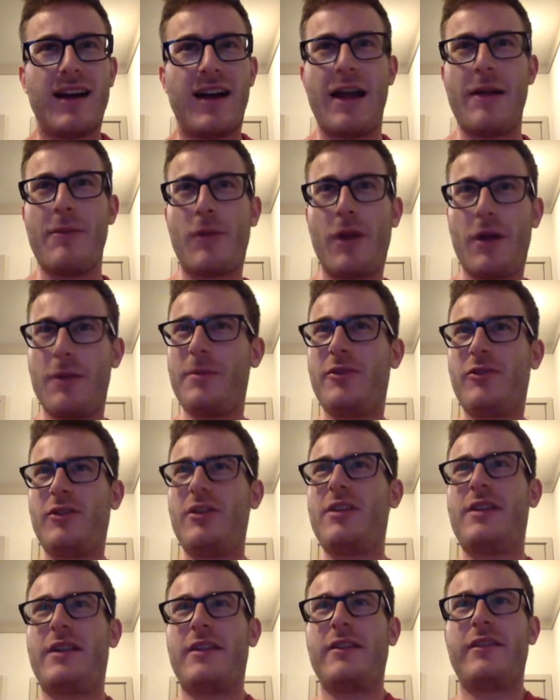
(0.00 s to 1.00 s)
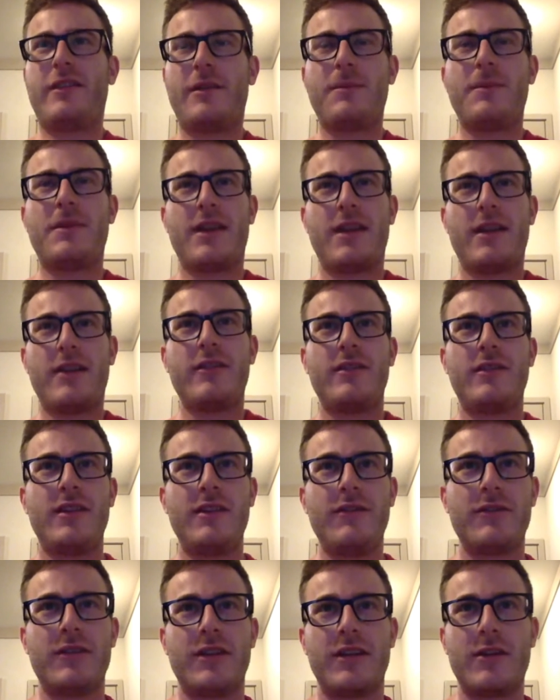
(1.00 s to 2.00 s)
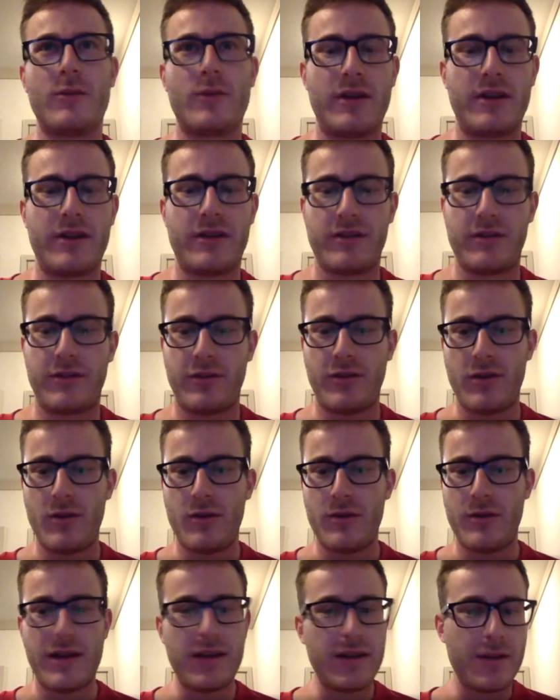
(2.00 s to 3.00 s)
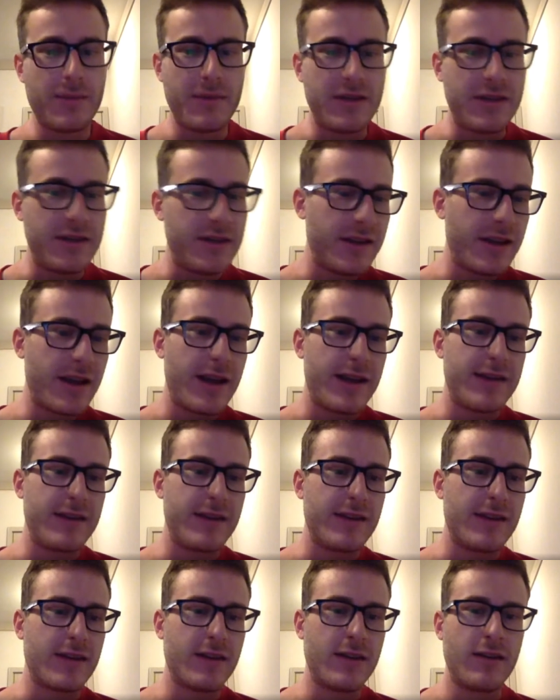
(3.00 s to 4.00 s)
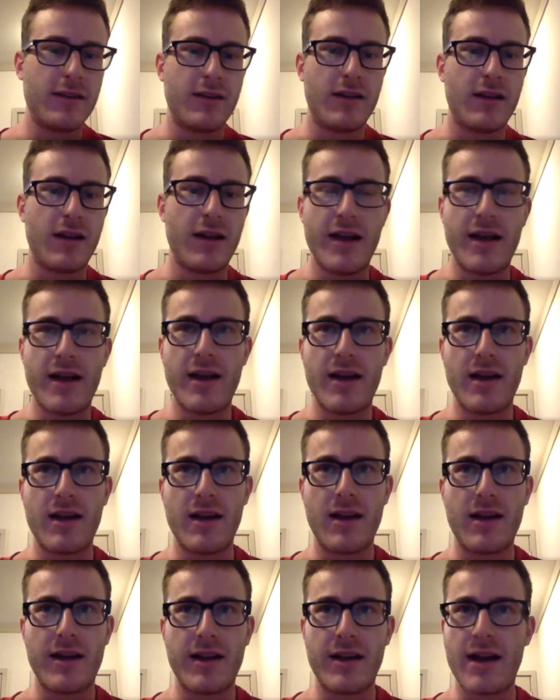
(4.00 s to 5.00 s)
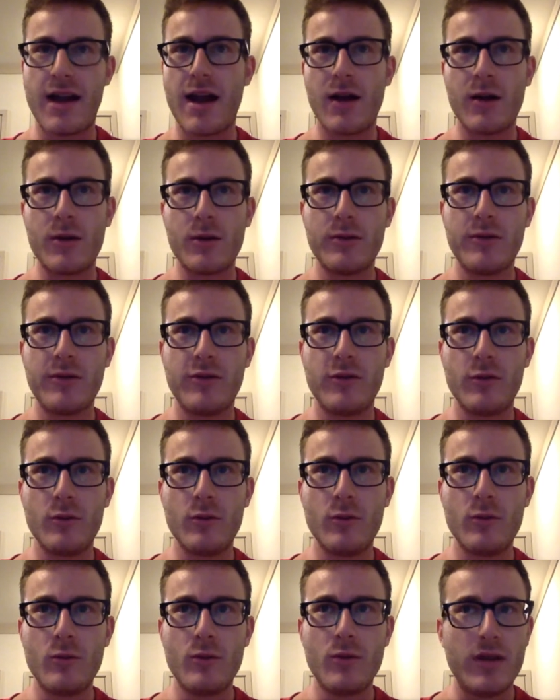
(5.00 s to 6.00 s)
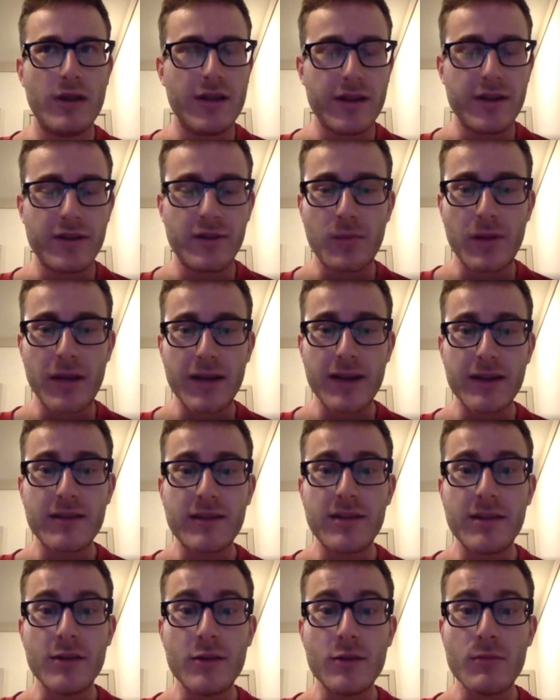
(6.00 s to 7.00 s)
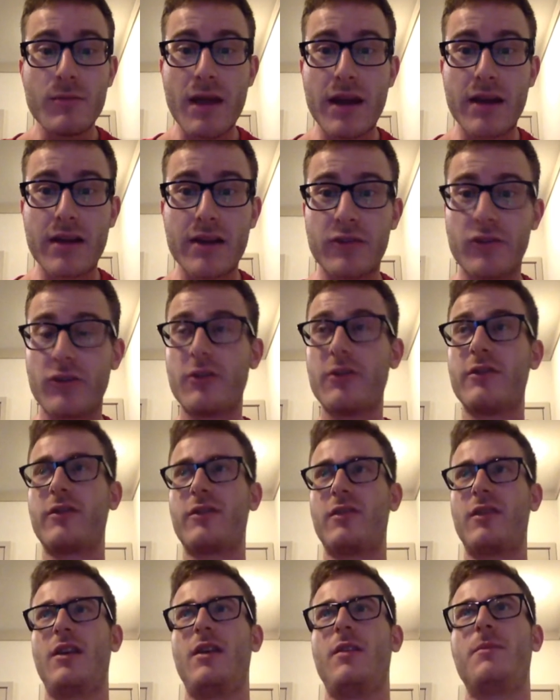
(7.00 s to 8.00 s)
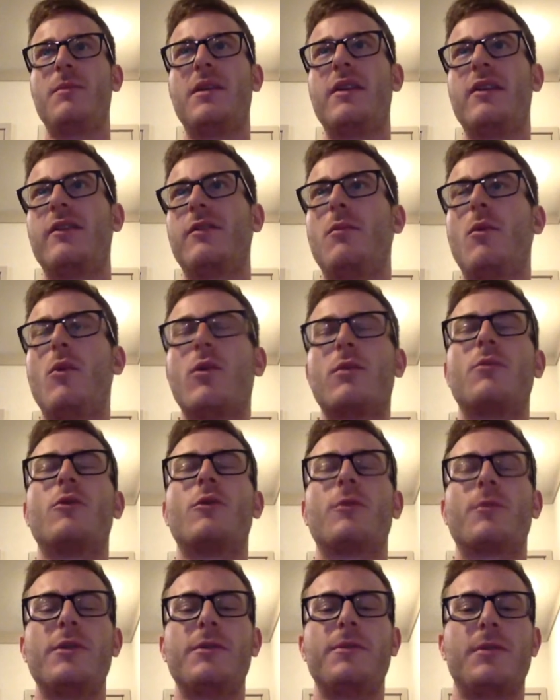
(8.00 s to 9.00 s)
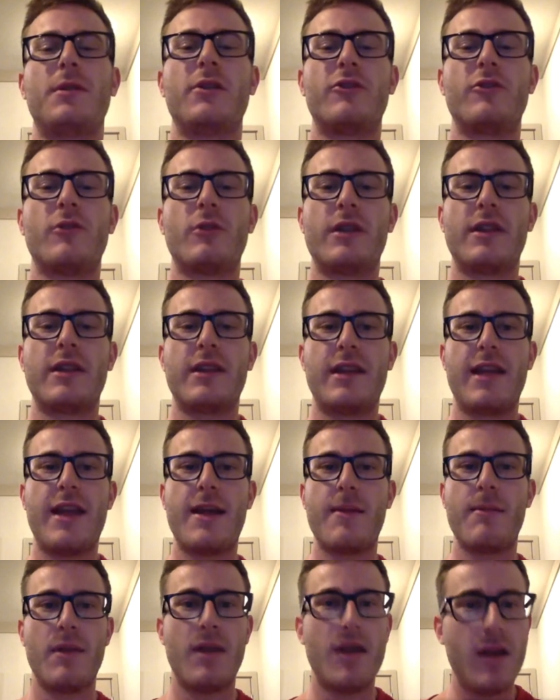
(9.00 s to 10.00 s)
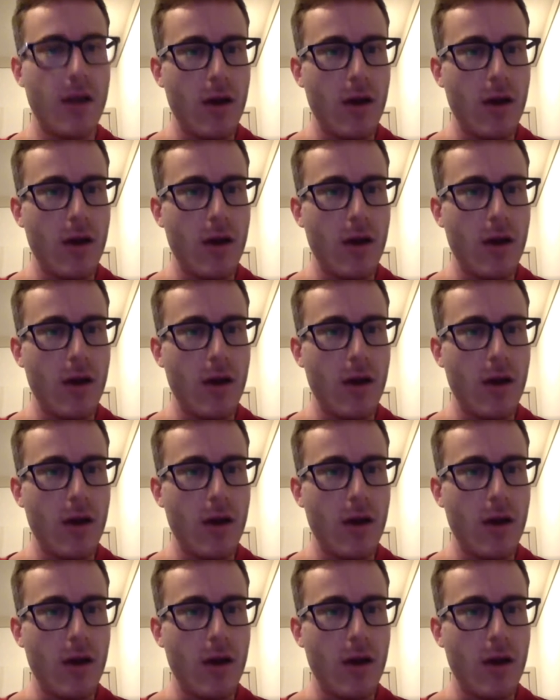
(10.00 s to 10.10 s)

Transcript: I probably should have done something else differently with. So that led me to the idea and how to explain to new managers, because more and more people are joining the game,